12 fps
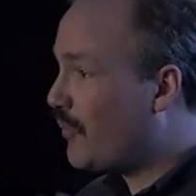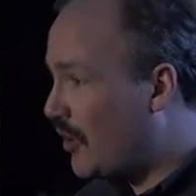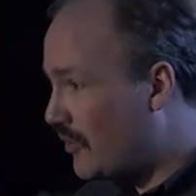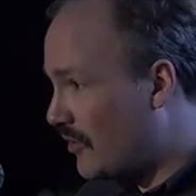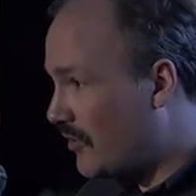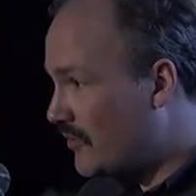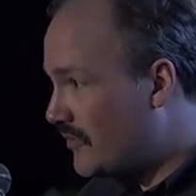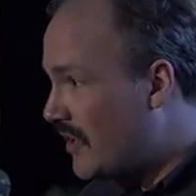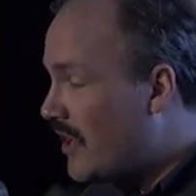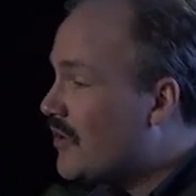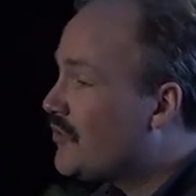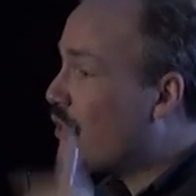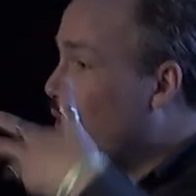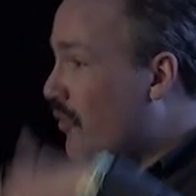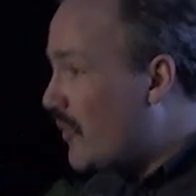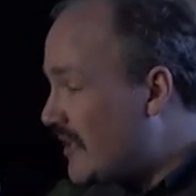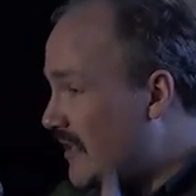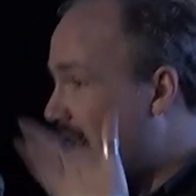partners so that
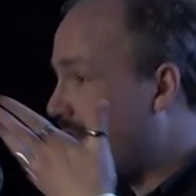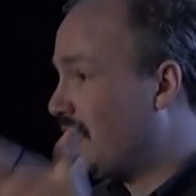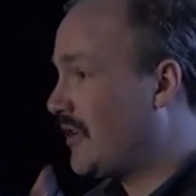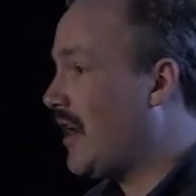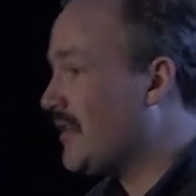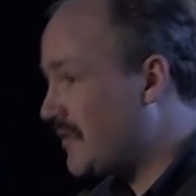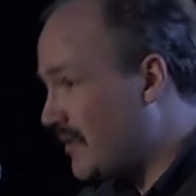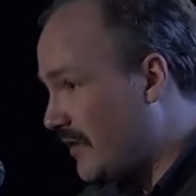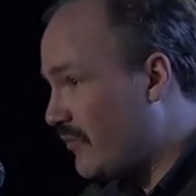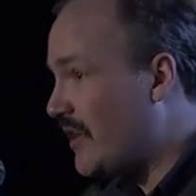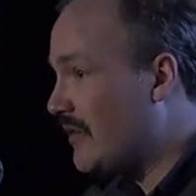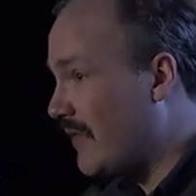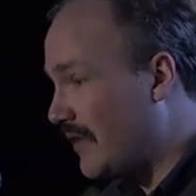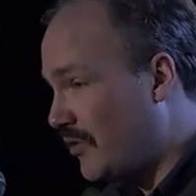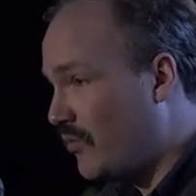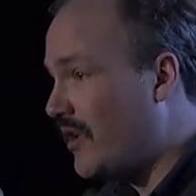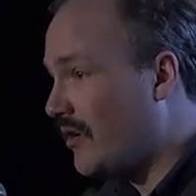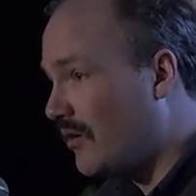we didn't have to constantly reinvent the
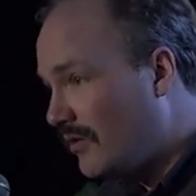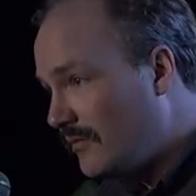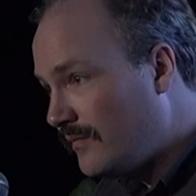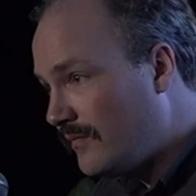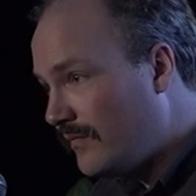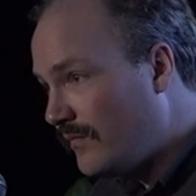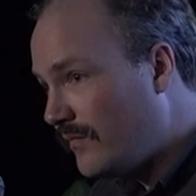wheel, mm.